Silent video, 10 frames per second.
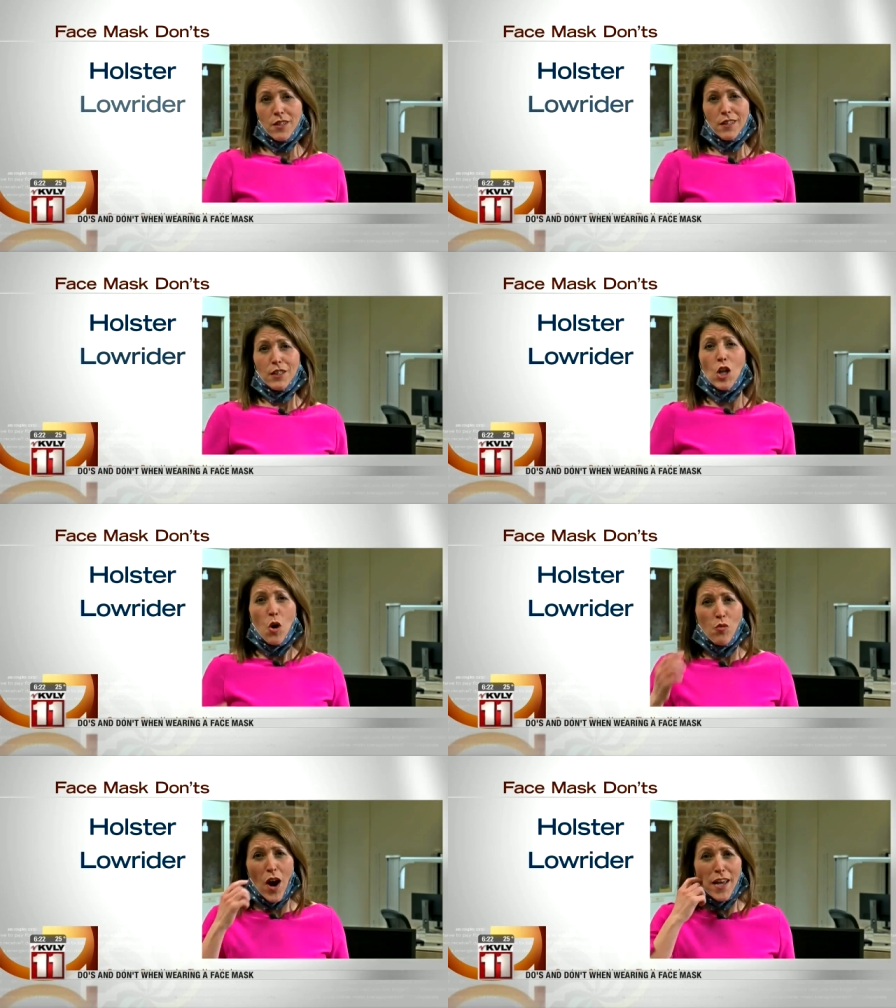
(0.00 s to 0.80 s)
there's the
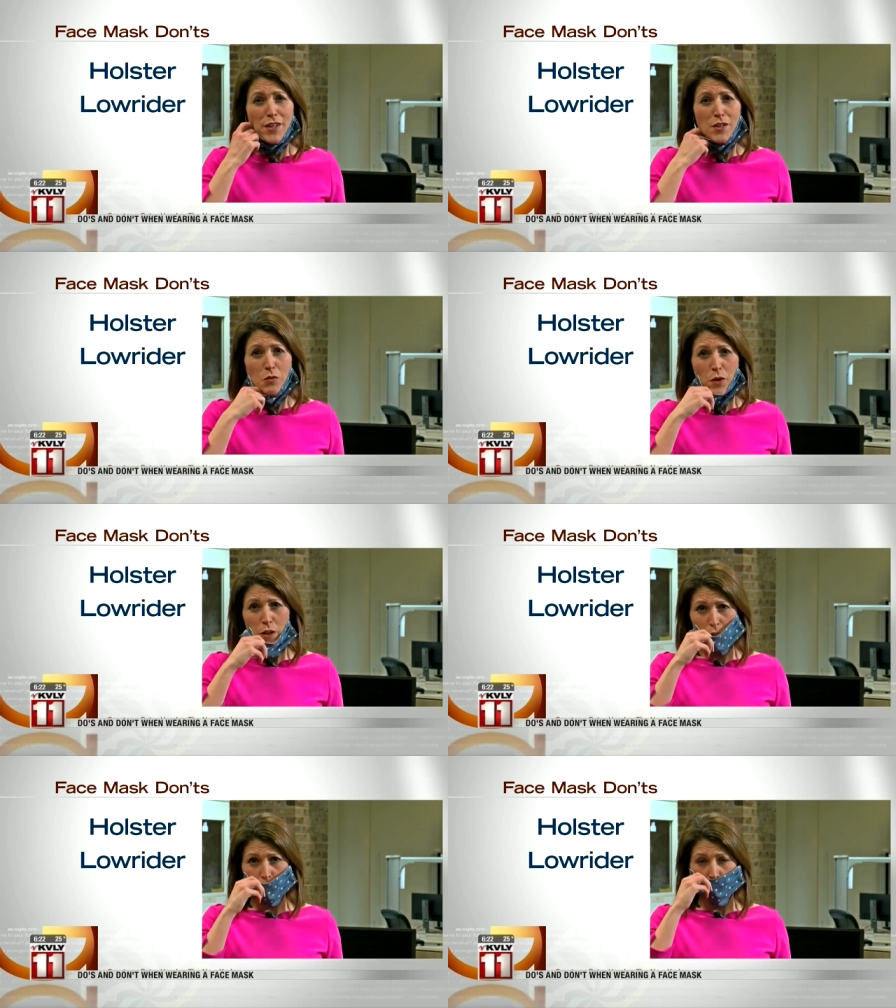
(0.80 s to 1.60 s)
lowrider,
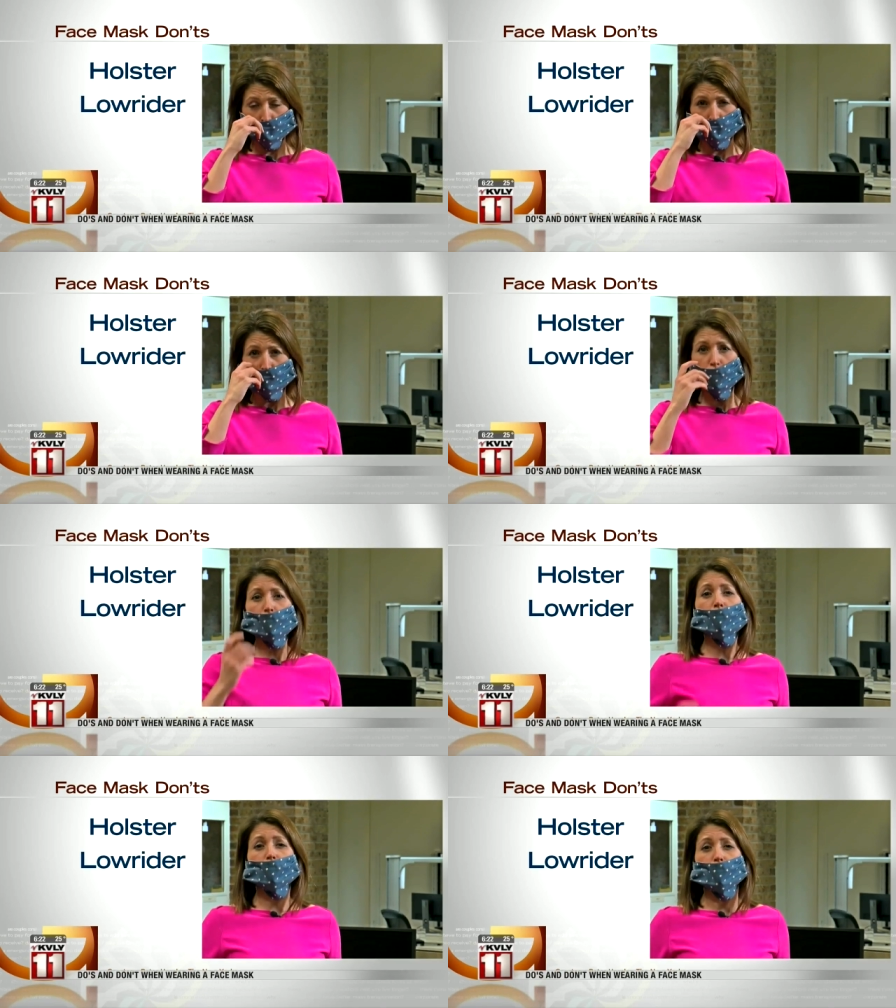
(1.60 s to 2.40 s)
where you feel
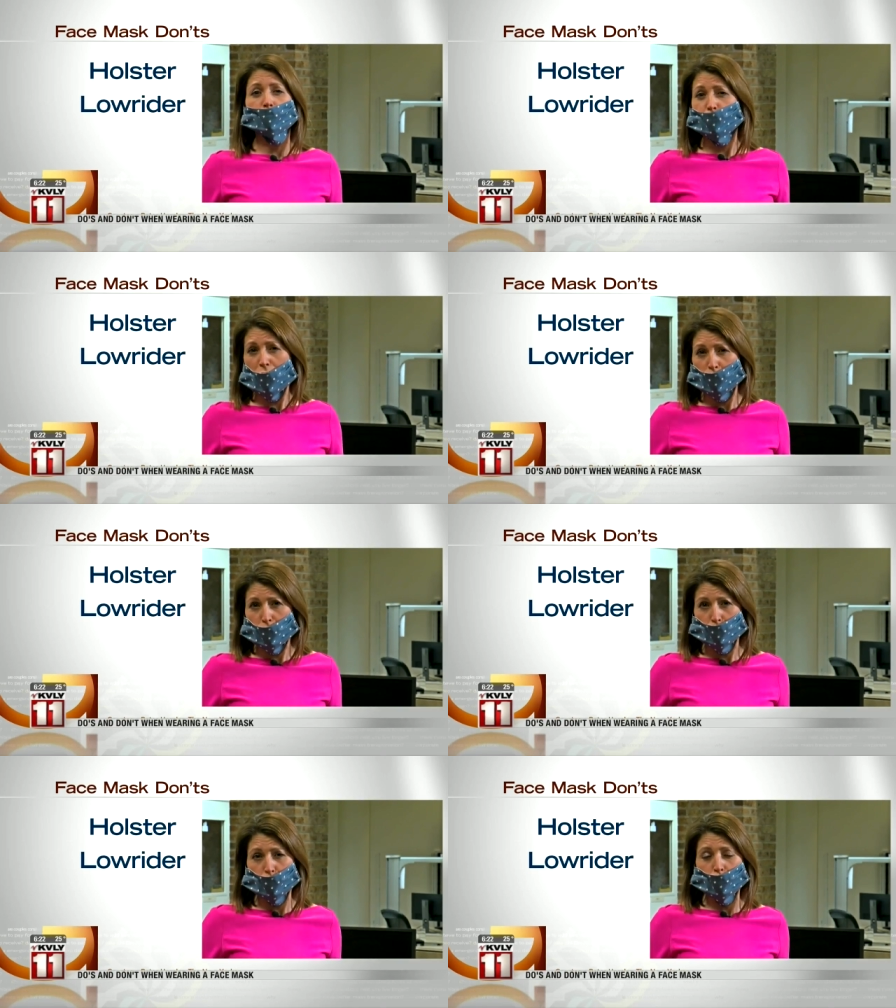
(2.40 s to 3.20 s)
like you're following
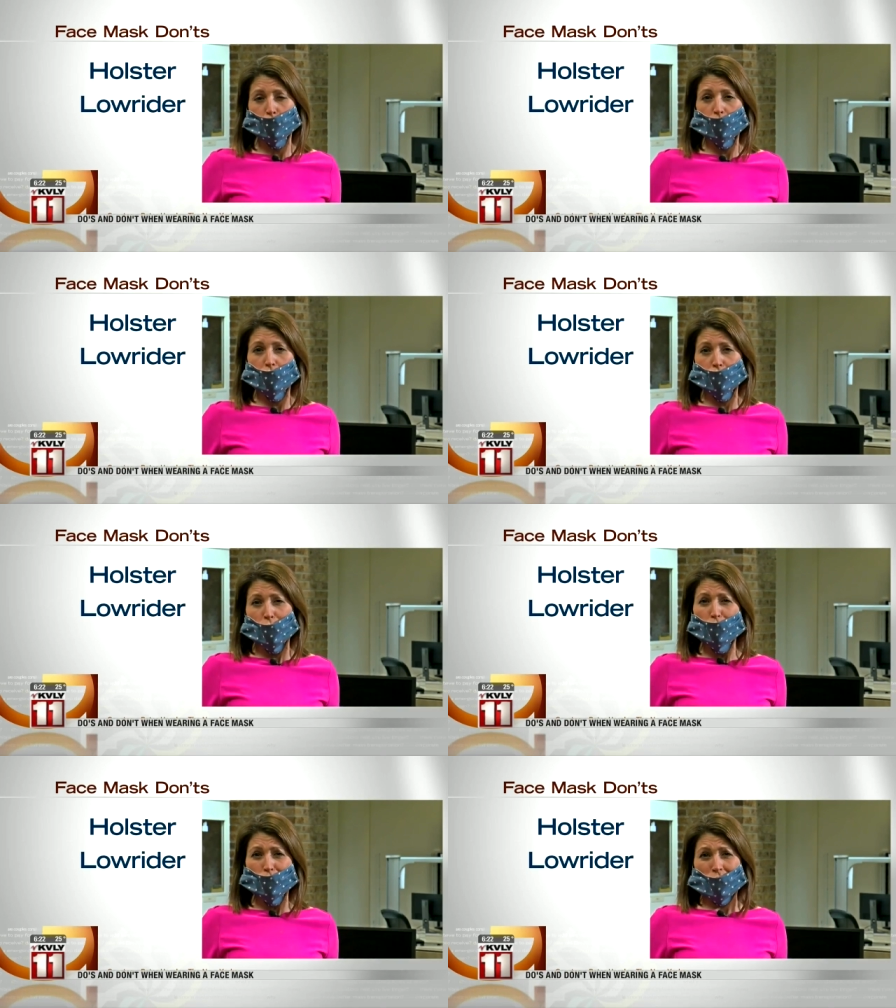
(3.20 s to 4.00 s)
the rules, but your
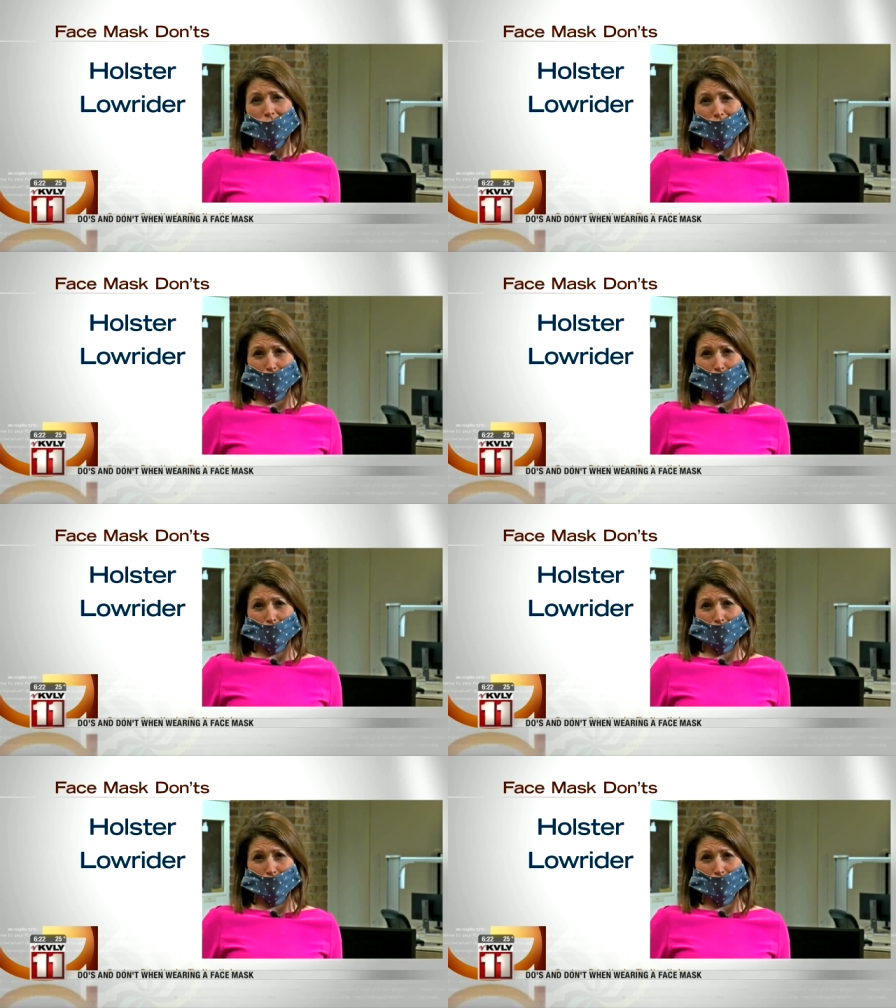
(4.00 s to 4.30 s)
nose is